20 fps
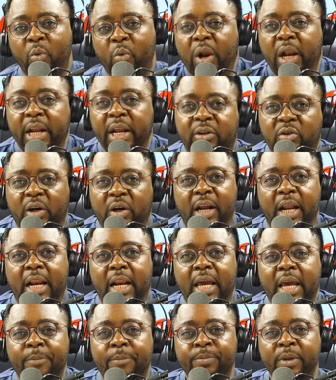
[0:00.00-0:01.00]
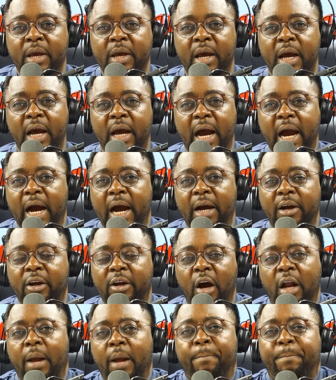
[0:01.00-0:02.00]
we literally uh,
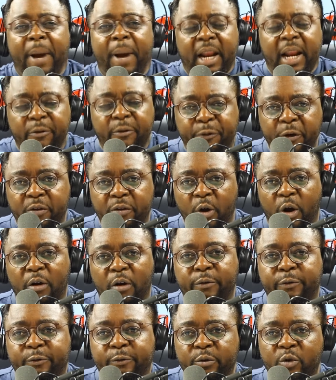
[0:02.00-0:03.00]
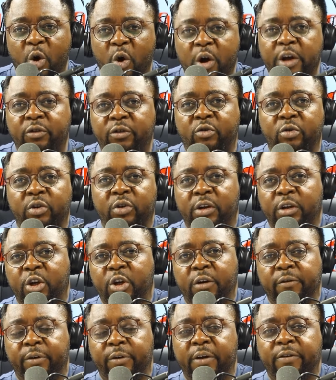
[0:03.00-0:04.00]
got a benefit of going to the
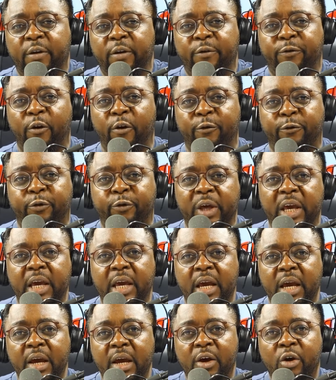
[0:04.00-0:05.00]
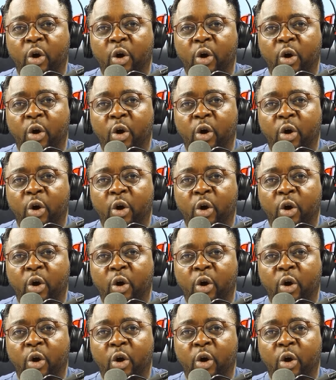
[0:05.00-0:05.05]
university for free,